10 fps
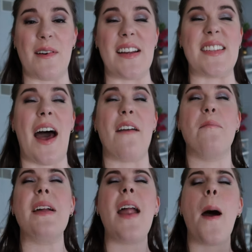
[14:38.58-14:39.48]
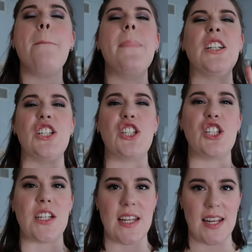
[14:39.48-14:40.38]
You guys, I've been a
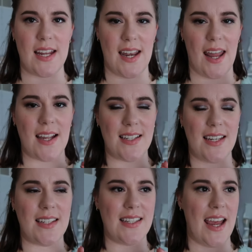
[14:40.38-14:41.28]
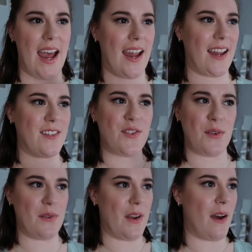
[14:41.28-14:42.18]
machine today. So
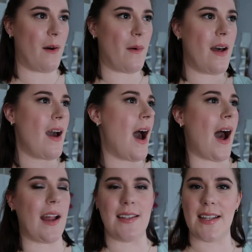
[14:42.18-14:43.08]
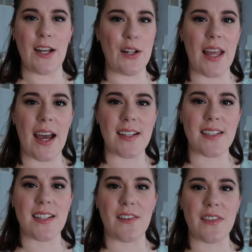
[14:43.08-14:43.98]
you know, I did all that
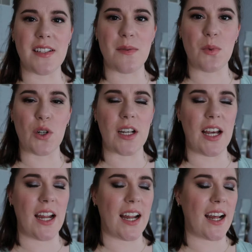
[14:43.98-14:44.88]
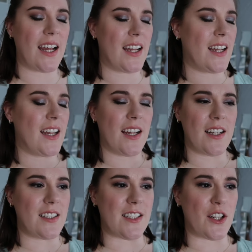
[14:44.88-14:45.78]
stuff this morning,
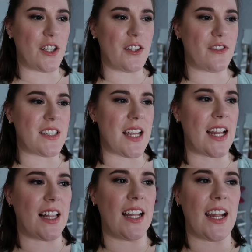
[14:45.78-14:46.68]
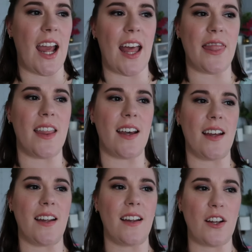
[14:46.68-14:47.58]
did all the recycling and
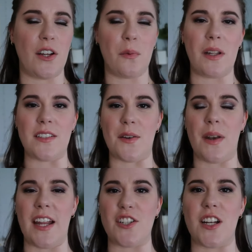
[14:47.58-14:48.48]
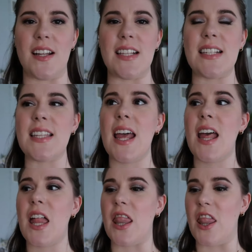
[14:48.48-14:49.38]
the Goodwill donations.
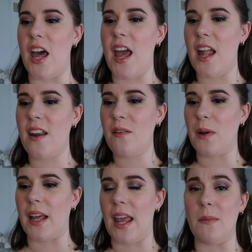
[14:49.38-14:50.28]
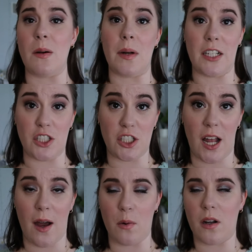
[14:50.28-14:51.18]
Then when I came home, I
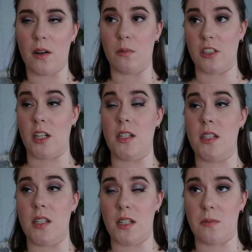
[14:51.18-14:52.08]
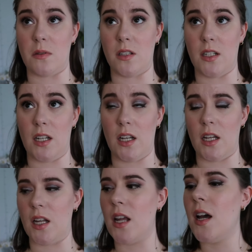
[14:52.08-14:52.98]
showered, which I desperately
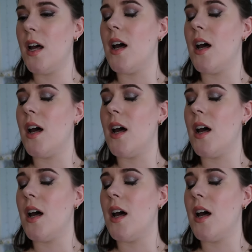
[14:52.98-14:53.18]
needed.